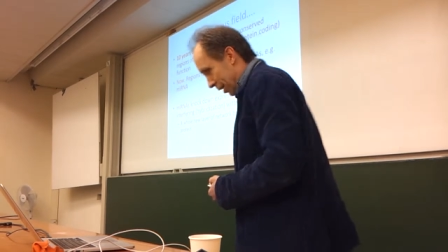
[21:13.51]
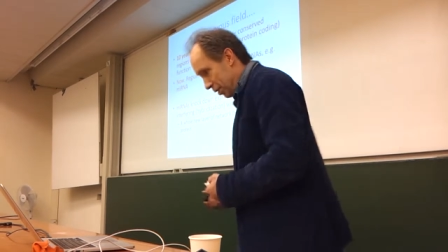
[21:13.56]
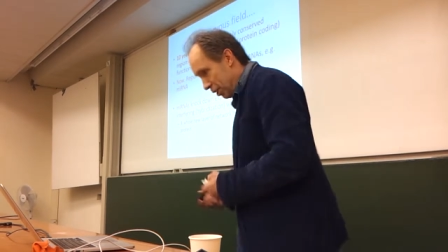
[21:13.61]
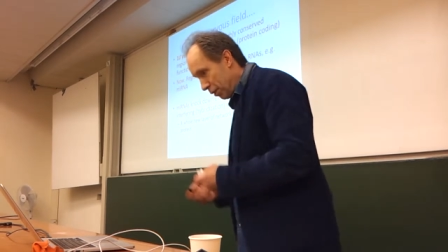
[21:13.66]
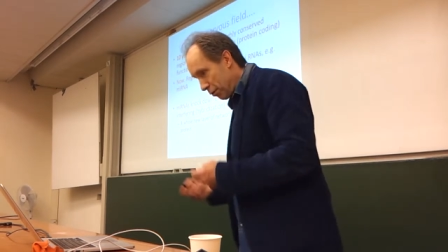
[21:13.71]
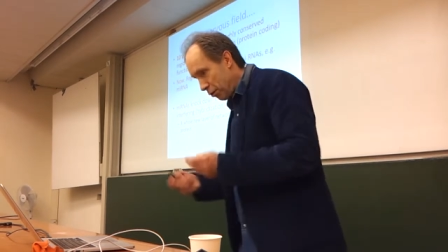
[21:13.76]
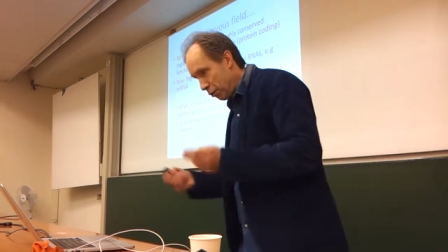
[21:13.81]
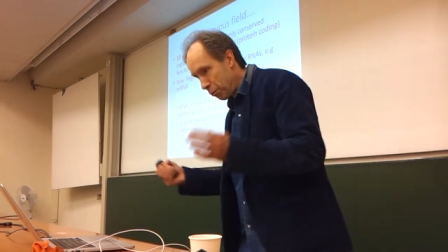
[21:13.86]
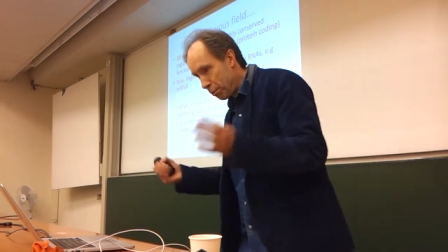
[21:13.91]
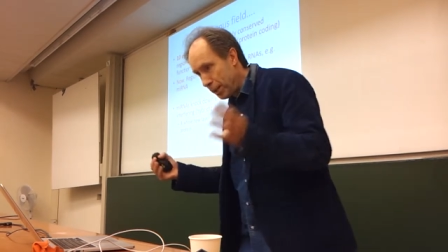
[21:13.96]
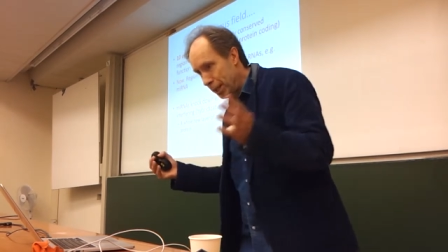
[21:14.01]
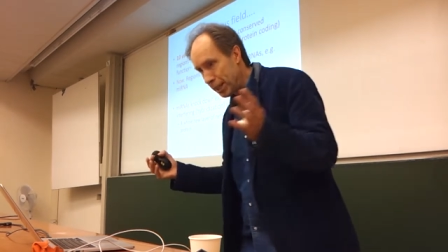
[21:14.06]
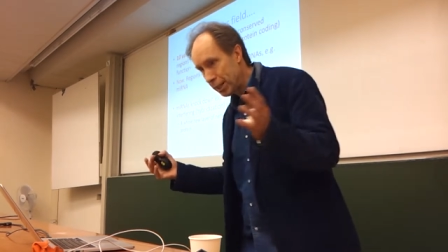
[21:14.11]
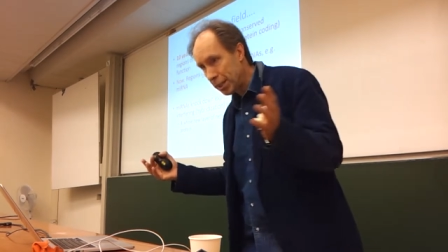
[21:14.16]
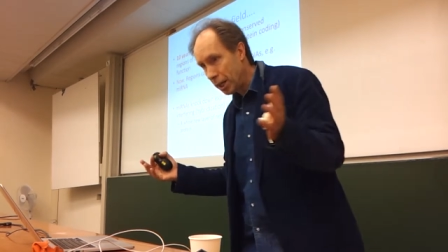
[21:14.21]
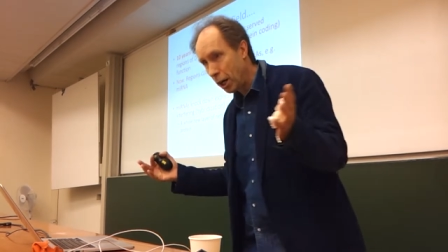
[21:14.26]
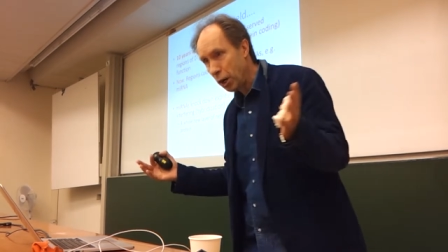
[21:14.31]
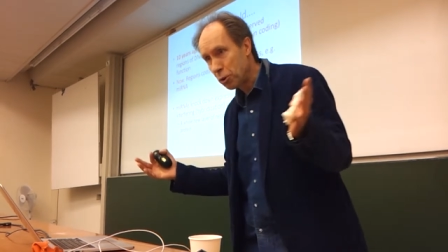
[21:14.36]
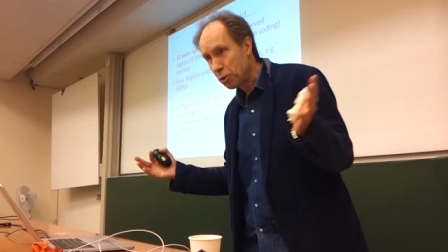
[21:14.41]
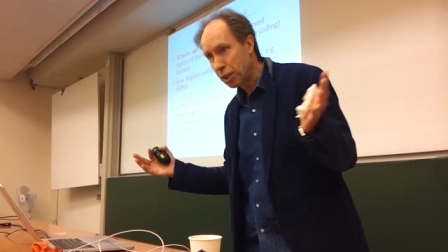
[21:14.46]
As if you've been
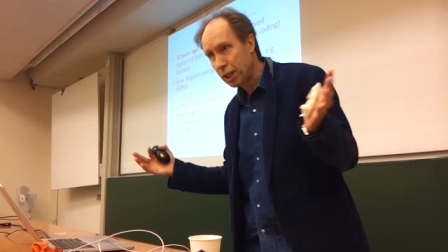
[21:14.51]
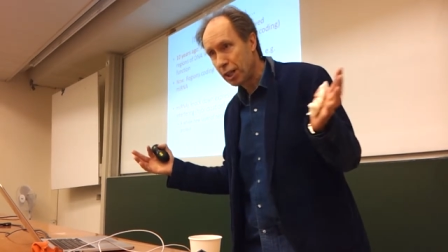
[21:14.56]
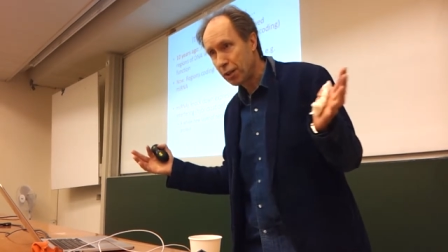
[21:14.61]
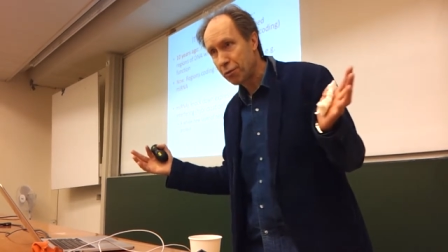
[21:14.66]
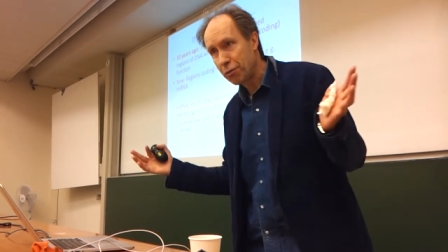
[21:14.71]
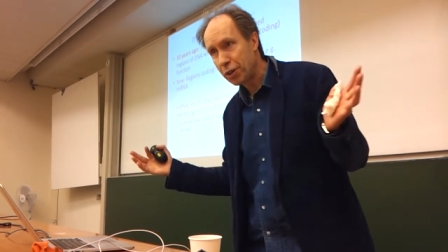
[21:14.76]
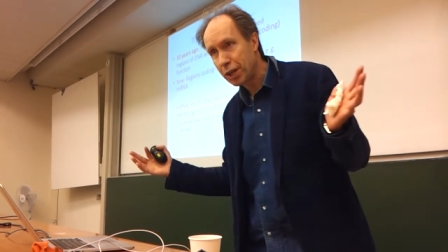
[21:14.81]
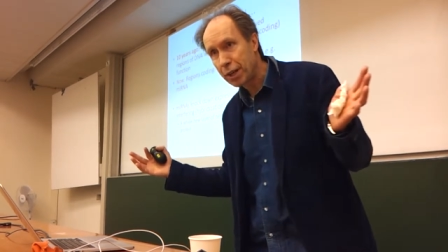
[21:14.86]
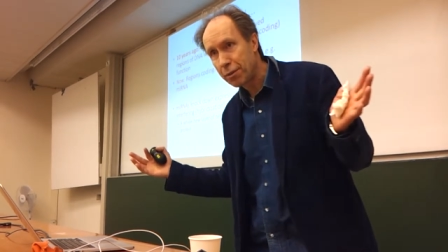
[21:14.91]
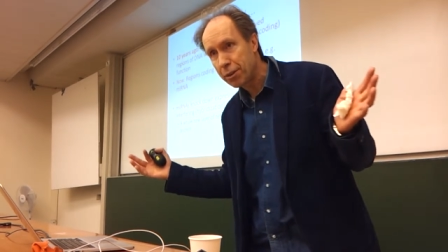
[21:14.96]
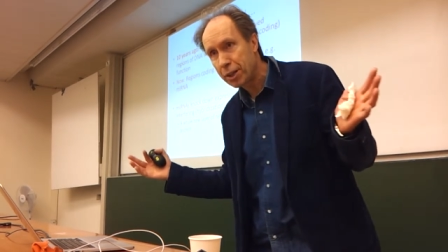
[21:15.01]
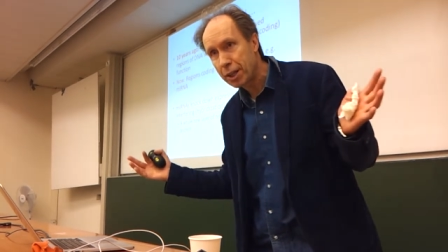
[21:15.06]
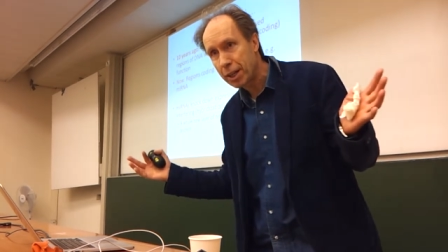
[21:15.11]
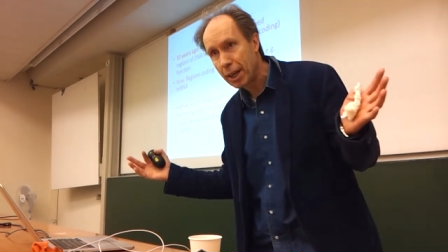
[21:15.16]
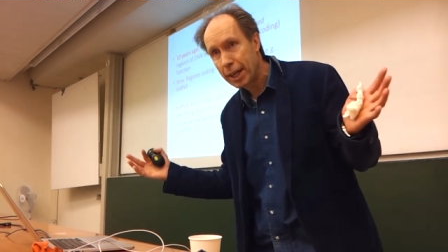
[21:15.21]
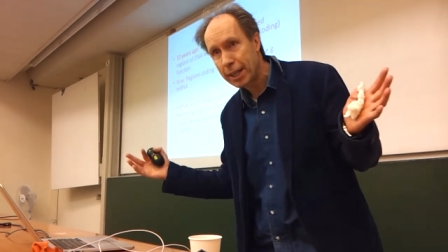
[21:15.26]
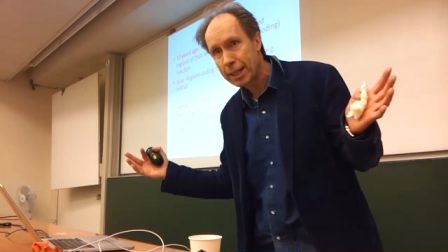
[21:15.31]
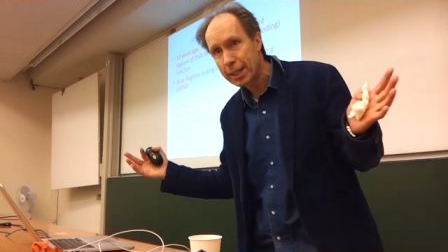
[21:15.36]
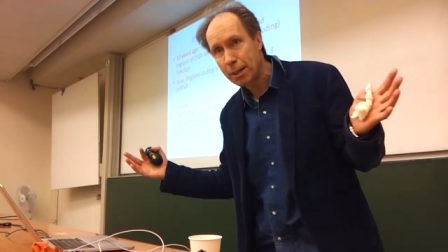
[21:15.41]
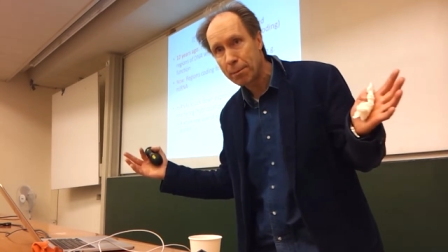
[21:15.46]
in a hotel forever,
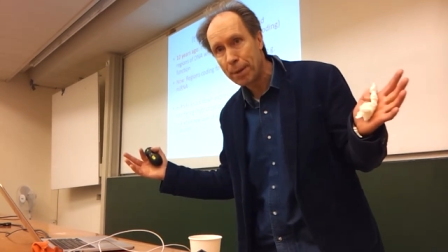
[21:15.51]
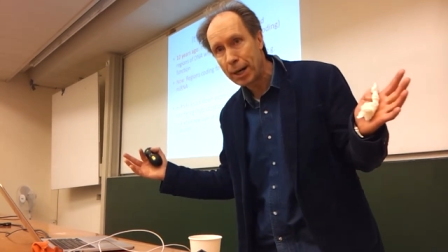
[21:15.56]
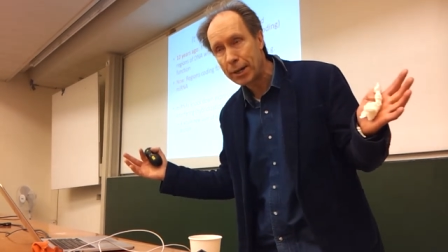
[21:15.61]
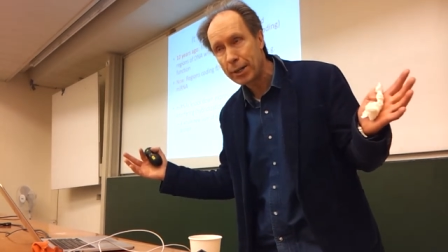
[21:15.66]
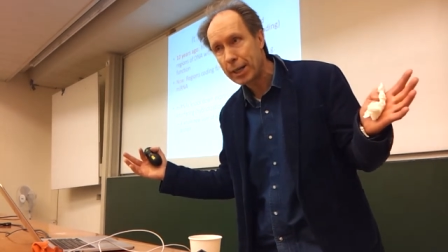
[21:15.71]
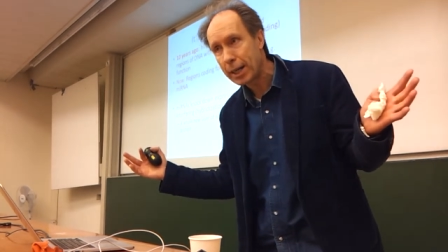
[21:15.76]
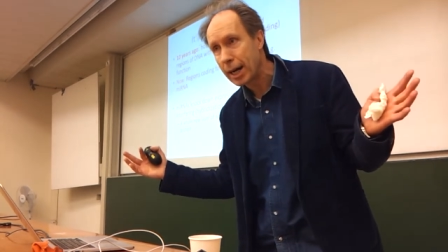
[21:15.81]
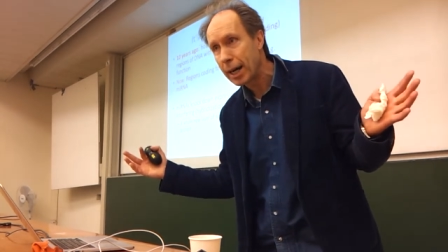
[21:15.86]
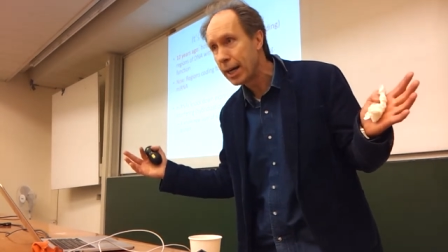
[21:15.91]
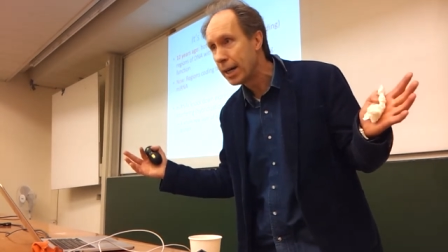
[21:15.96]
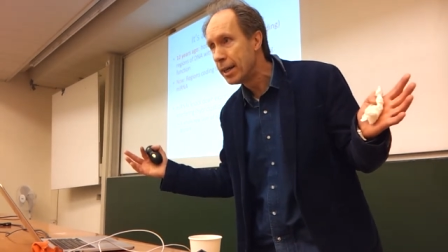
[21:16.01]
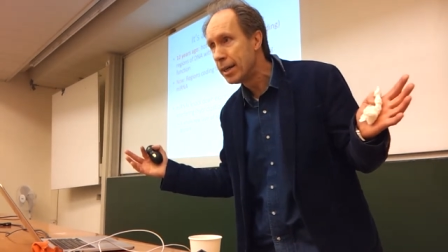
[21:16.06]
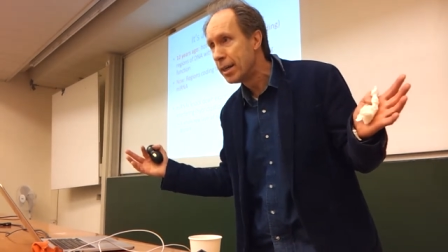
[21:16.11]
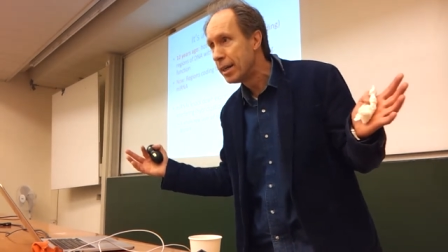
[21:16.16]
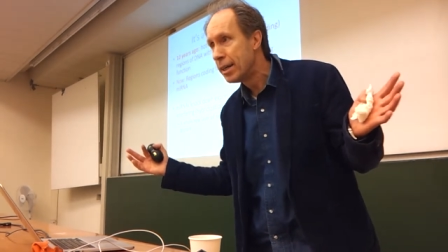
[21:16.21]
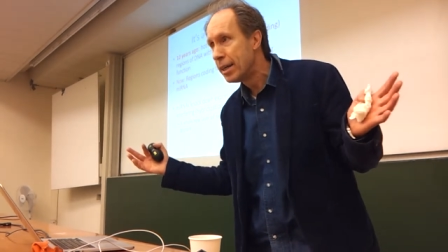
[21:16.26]
like in America,